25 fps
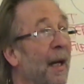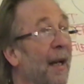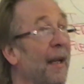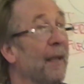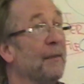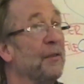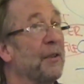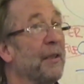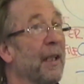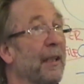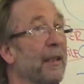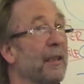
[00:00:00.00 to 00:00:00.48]

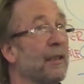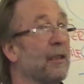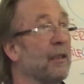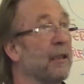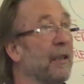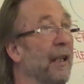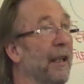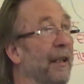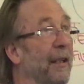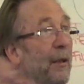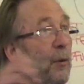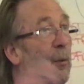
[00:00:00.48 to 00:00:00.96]
And it's done in
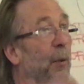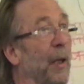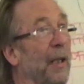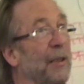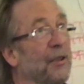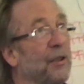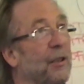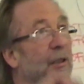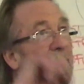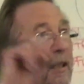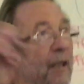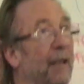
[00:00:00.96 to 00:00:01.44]
crayon,
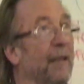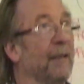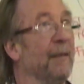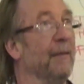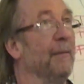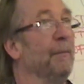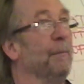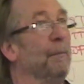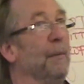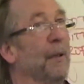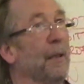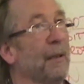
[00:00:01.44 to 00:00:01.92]
wax crayon,
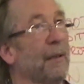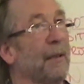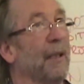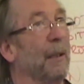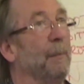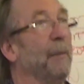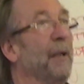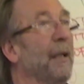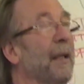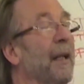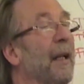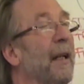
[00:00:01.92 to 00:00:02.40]
caught
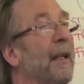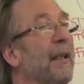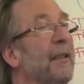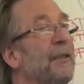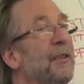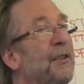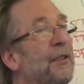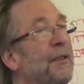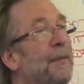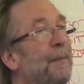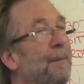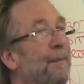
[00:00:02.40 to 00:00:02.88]
up in
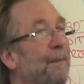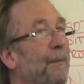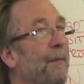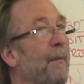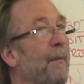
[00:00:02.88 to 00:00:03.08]
layers.